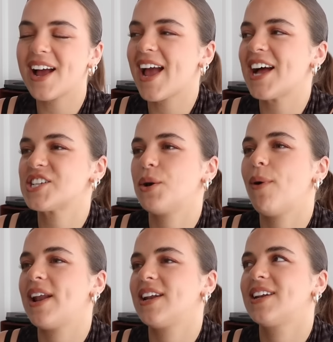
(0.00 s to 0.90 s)
and I actually
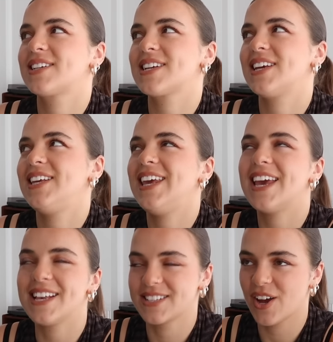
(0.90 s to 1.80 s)
went
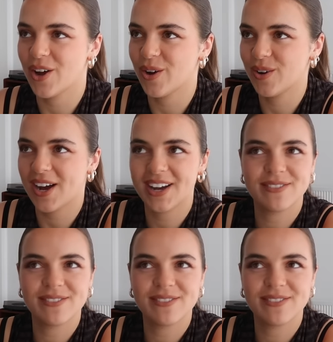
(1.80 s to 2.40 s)
years ago.